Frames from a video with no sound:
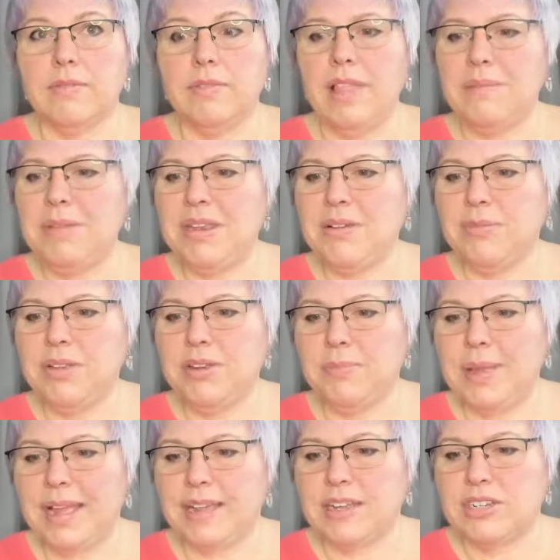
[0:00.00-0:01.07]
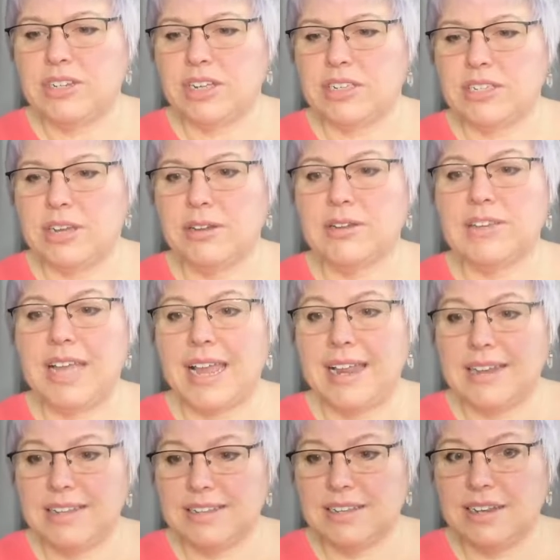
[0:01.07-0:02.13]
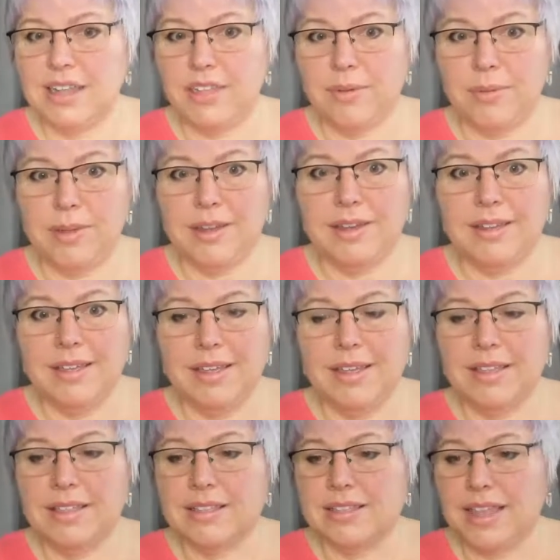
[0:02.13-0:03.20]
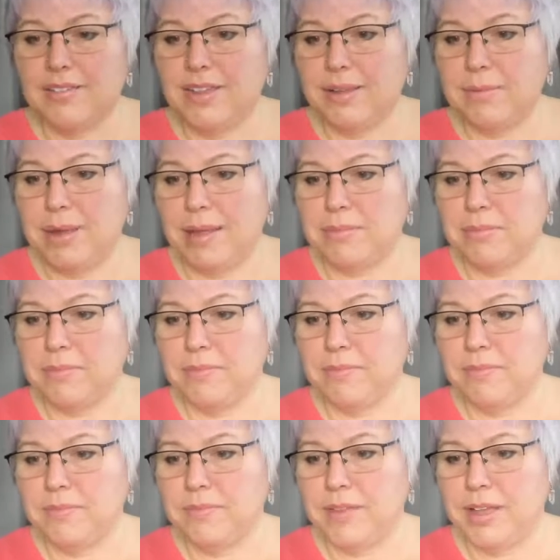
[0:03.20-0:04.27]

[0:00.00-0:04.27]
let me know when your package gets there. Diana is another one that's having a problem